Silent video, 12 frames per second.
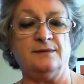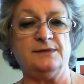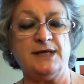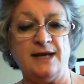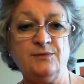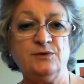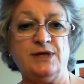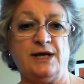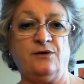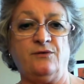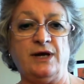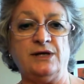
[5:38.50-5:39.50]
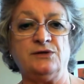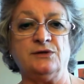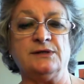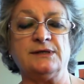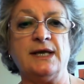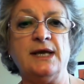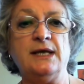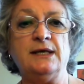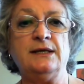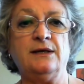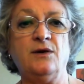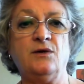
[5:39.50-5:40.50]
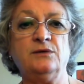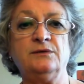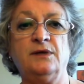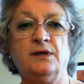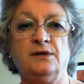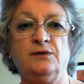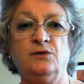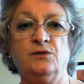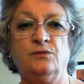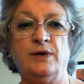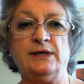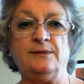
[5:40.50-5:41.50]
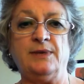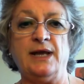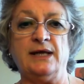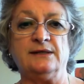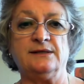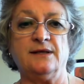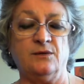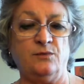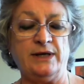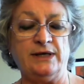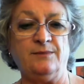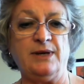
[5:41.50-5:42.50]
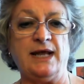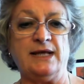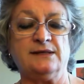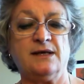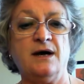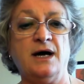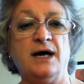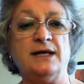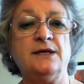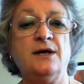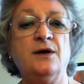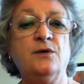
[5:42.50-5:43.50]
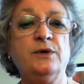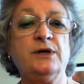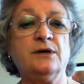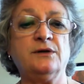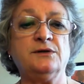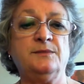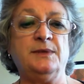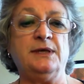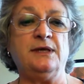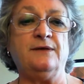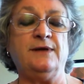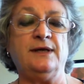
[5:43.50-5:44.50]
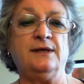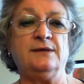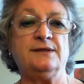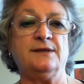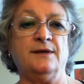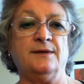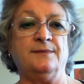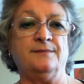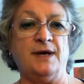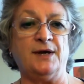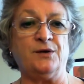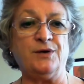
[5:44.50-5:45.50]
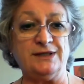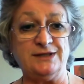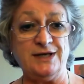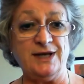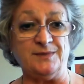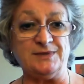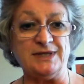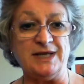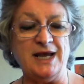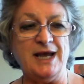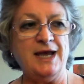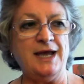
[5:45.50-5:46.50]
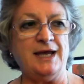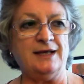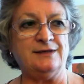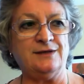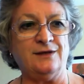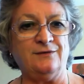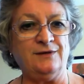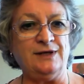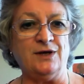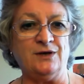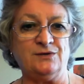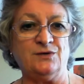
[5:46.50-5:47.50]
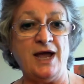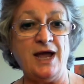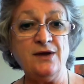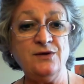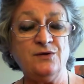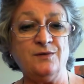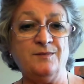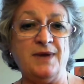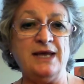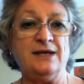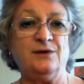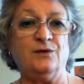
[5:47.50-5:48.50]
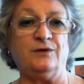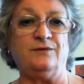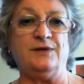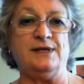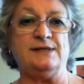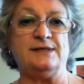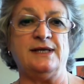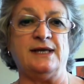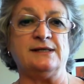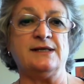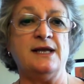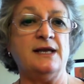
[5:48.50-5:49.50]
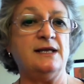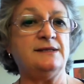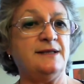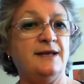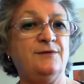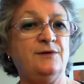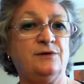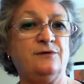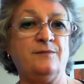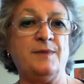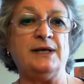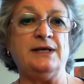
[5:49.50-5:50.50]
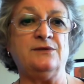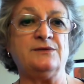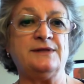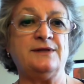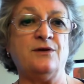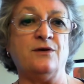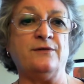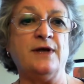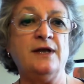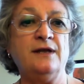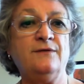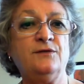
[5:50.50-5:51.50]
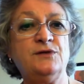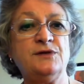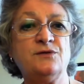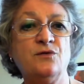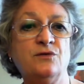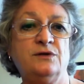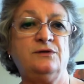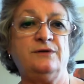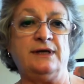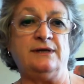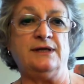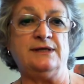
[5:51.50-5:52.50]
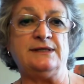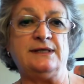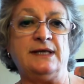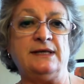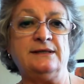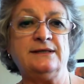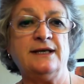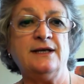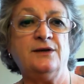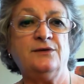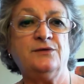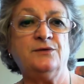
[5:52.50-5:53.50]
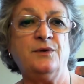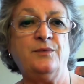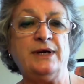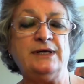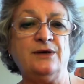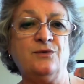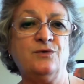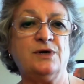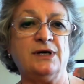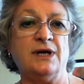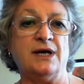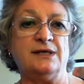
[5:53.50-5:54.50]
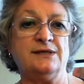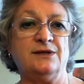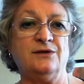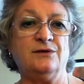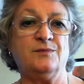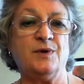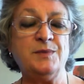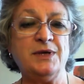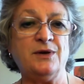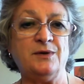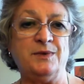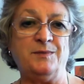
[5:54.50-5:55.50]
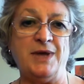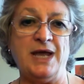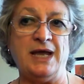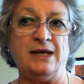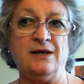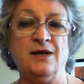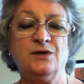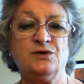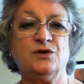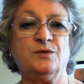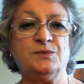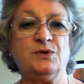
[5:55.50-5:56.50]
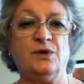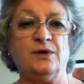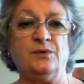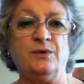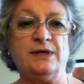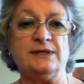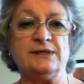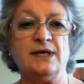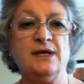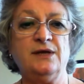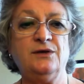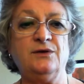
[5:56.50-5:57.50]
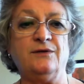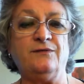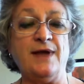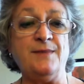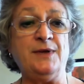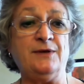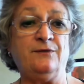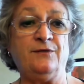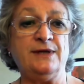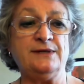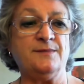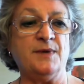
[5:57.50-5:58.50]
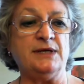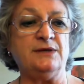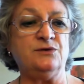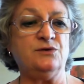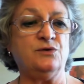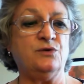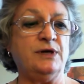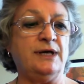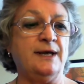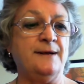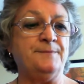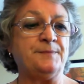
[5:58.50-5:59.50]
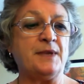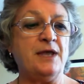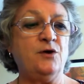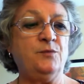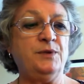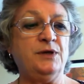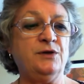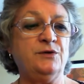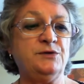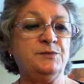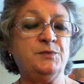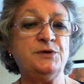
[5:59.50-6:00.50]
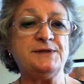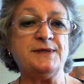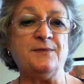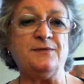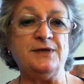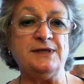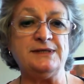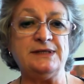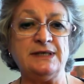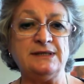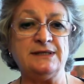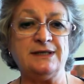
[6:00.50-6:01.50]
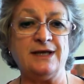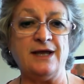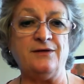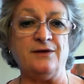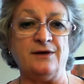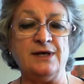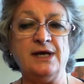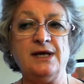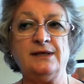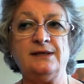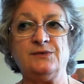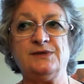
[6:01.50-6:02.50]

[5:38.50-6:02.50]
table decorations. Now, on your wedding plans guide, we're going to be giving some great tips and videos on how you can make a lot of these things and save a lot of money yourself. If you're just ordering these things through a wedding organiser, you're probably going to be paying top dollar, whereas family and friends might enjoy helping you to put some of these things together, and it will